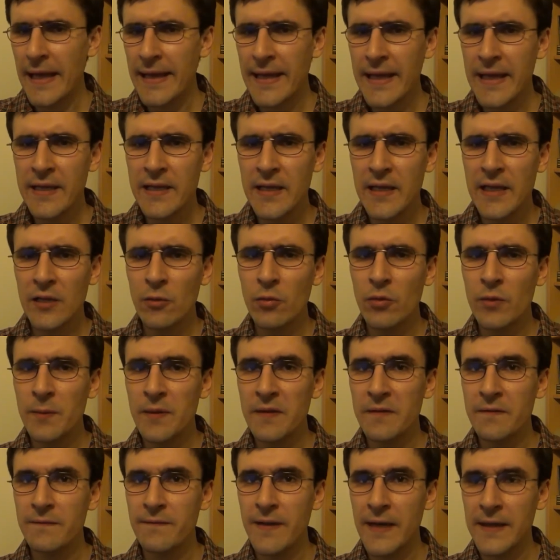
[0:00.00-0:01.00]
Again, it would
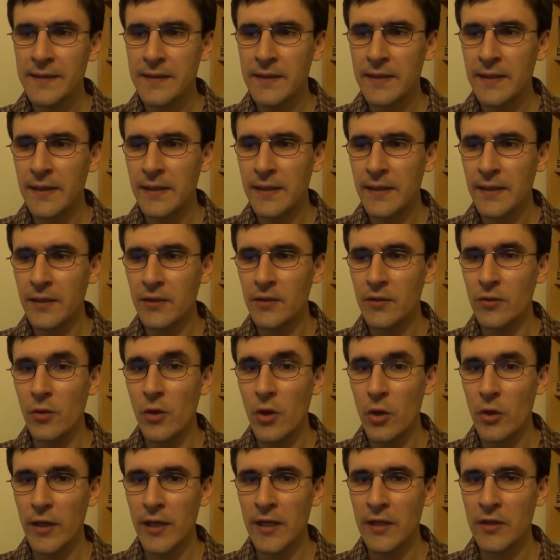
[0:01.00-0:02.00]
be fascinating to
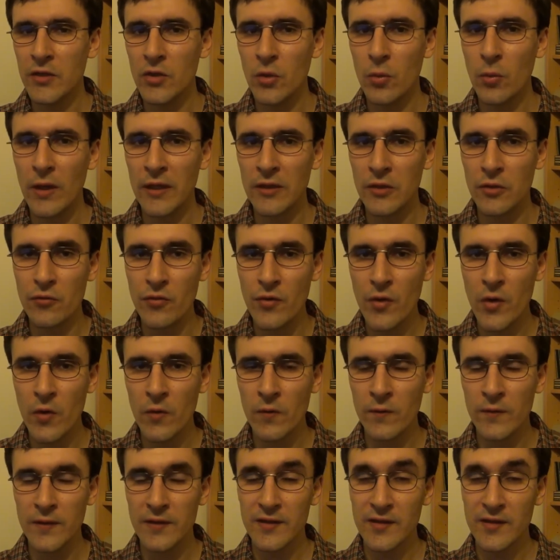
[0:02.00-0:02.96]
look into what drove